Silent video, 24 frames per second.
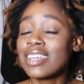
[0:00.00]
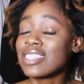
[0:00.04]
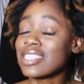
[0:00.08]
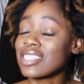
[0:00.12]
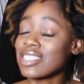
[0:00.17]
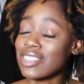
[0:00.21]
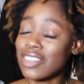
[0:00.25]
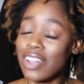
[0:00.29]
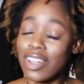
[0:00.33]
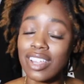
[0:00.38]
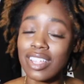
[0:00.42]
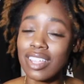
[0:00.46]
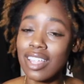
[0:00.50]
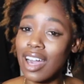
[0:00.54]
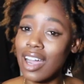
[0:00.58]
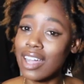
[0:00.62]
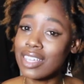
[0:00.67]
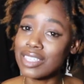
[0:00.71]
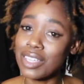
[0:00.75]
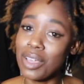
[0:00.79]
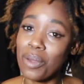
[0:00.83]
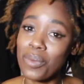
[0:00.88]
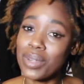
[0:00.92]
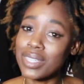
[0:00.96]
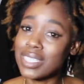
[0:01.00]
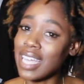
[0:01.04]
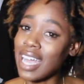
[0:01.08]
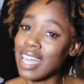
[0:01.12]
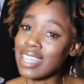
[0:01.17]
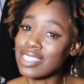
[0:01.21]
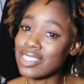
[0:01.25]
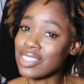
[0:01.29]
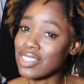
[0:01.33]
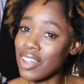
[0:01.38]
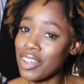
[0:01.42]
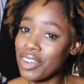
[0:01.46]
starter locs in which I
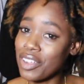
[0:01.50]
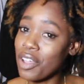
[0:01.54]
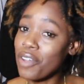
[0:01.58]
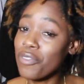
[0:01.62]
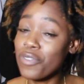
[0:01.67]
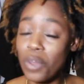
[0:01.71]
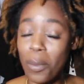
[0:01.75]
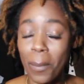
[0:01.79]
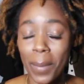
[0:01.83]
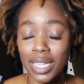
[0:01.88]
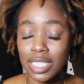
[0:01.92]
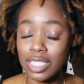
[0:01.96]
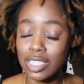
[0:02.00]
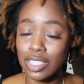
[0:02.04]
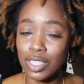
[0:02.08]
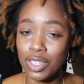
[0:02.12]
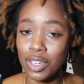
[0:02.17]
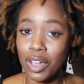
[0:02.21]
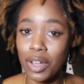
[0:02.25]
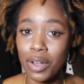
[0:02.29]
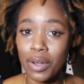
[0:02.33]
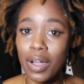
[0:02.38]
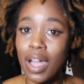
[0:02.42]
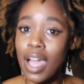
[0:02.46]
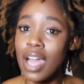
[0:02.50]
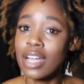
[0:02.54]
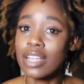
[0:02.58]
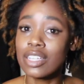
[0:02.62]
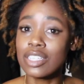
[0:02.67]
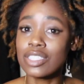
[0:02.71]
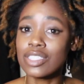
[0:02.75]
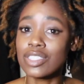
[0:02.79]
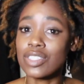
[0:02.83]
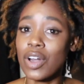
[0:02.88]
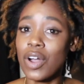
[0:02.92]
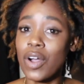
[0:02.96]
started a few months ago.
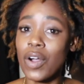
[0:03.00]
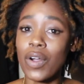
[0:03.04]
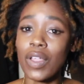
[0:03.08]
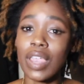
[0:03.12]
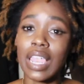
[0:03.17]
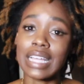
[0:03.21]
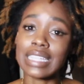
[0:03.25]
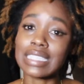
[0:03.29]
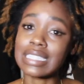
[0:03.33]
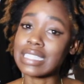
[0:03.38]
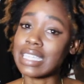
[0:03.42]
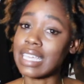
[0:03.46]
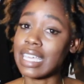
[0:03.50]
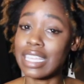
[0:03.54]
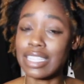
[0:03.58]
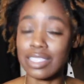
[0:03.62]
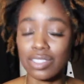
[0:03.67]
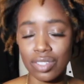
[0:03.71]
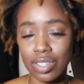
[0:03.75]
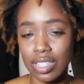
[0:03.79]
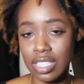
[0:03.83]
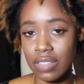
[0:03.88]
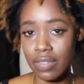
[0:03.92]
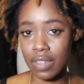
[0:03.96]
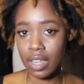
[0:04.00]
So let's get into this